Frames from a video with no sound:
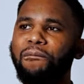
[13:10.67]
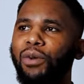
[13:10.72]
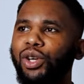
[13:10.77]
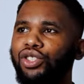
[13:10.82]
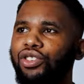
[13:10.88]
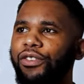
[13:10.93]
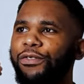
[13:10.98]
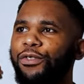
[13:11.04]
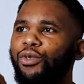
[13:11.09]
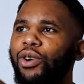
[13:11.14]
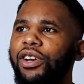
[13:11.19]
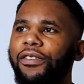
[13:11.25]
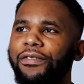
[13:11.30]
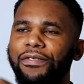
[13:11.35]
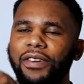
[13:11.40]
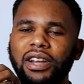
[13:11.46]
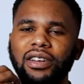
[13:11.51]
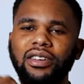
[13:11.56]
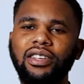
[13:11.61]
But if you want to
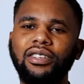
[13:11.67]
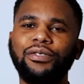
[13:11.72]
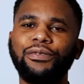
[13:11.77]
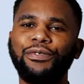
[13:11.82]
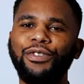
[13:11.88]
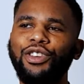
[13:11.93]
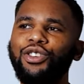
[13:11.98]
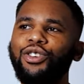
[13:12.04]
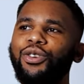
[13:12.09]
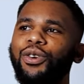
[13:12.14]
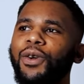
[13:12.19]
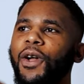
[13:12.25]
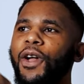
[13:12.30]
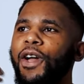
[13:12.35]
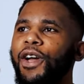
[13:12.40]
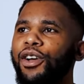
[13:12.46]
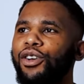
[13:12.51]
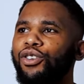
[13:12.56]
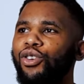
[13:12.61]
find this video,
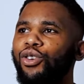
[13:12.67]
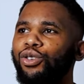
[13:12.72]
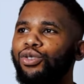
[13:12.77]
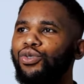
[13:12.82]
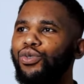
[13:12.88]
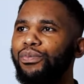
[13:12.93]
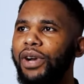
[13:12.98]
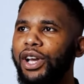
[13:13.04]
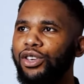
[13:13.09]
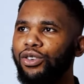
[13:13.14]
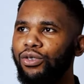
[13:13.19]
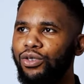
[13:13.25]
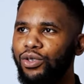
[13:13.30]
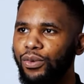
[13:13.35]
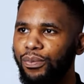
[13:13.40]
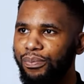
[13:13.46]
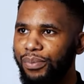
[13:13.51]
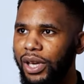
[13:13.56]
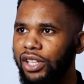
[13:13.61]
go to my
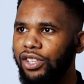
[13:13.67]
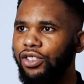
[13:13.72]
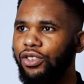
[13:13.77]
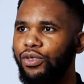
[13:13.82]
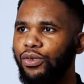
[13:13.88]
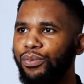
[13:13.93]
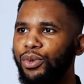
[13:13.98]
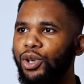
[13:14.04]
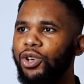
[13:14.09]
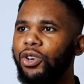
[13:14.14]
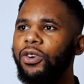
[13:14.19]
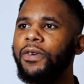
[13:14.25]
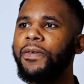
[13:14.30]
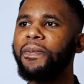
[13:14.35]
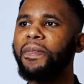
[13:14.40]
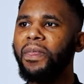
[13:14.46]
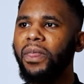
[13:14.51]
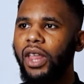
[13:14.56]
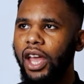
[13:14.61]
YouTube page tomorrow
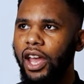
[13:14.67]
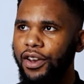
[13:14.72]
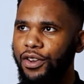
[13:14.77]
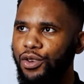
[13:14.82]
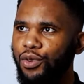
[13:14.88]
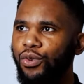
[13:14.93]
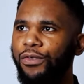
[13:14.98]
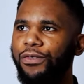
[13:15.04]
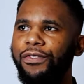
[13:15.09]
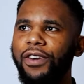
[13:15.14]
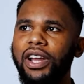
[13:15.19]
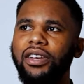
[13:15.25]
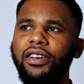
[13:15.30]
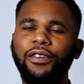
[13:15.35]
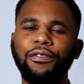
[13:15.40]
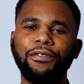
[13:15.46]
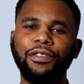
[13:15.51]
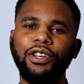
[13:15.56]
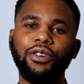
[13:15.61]
and you will find
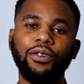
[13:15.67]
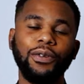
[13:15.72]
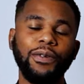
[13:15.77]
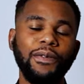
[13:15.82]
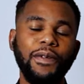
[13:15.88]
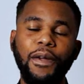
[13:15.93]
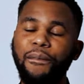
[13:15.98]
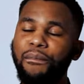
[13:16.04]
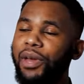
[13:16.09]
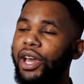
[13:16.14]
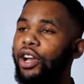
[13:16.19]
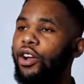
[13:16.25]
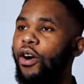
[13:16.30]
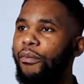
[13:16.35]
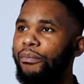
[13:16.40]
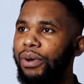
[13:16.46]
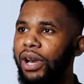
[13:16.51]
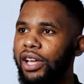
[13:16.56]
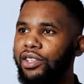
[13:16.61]
the video. And
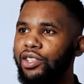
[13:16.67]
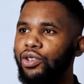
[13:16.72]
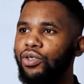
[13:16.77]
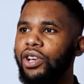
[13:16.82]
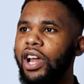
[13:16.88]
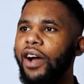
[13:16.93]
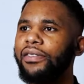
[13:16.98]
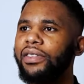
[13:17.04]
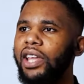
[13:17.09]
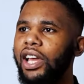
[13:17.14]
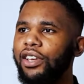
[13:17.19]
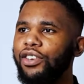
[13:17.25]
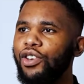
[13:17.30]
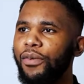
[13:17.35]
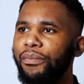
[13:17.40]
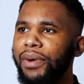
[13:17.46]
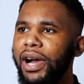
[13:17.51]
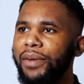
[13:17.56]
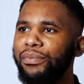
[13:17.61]
God bless you. Now take
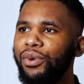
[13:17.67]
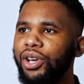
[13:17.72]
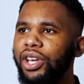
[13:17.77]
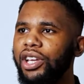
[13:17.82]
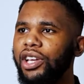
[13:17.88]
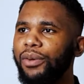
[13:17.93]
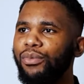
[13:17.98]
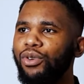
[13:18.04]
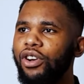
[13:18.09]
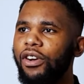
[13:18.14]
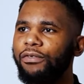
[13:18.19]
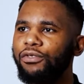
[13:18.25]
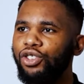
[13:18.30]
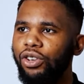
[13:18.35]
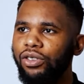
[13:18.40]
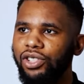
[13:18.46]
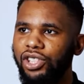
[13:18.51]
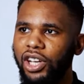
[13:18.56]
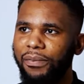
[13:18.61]
your Bible in the book of
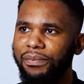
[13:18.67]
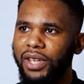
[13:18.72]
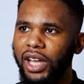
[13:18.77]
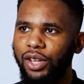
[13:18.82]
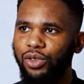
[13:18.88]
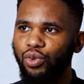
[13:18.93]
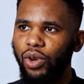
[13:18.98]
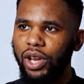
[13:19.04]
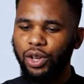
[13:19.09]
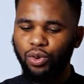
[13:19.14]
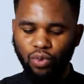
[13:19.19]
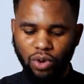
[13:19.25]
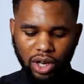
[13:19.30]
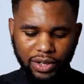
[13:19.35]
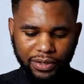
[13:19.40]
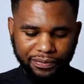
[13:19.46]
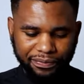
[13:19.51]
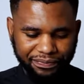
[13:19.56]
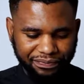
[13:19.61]
John chapter
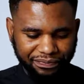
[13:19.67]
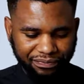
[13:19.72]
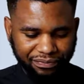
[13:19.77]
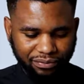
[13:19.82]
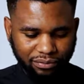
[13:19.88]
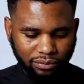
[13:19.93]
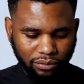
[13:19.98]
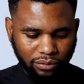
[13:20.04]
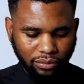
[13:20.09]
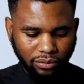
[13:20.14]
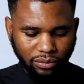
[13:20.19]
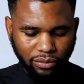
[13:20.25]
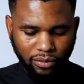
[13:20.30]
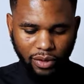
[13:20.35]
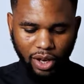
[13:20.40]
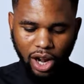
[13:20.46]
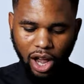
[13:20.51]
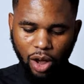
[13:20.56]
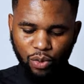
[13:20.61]

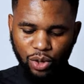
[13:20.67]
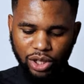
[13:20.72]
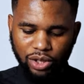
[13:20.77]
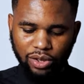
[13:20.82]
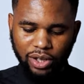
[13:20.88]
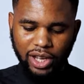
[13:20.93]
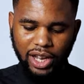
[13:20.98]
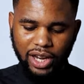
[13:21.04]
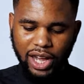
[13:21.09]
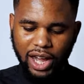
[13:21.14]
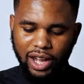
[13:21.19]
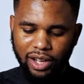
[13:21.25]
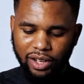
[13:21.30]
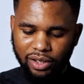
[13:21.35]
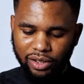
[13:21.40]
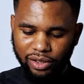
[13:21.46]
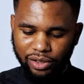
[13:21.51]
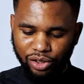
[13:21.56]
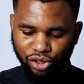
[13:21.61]
21. Are we together?
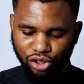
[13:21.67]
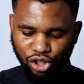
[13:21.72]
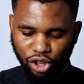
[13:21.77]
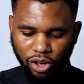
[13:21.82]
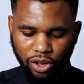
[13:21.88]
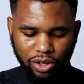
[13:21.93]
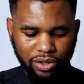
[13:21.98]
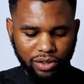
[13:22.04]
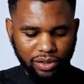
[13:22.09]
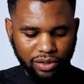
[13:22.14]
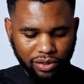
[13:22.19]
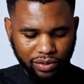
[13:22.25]
John.